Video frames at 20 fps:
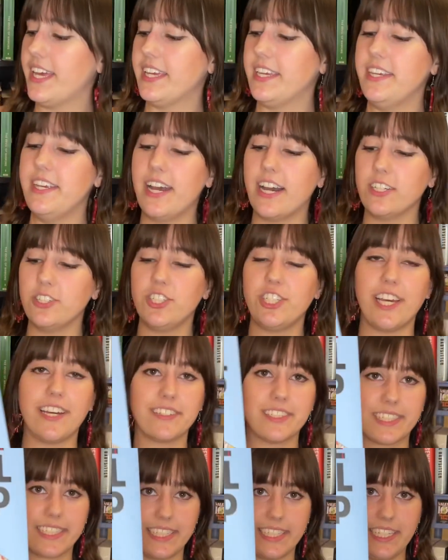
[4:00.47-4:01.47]
None Shall
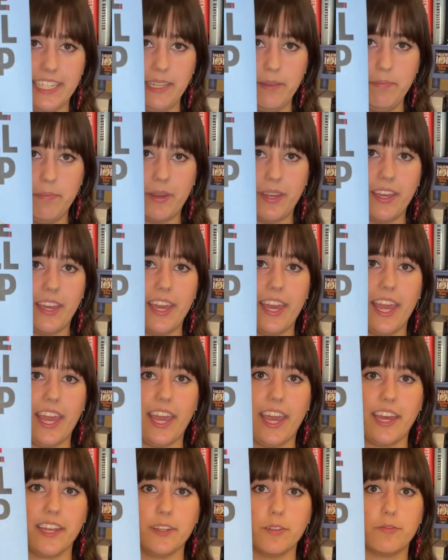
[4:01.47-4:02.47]
Sleep.
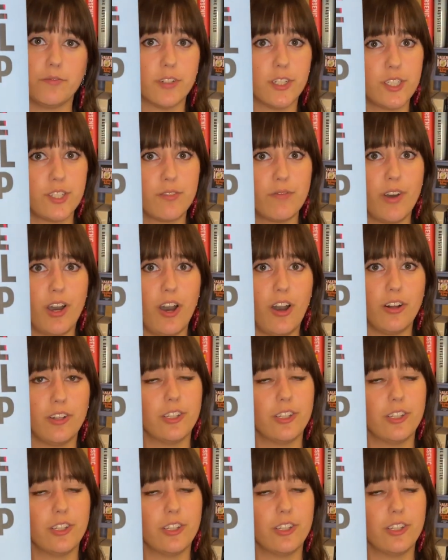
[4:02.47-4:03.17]
And first of all,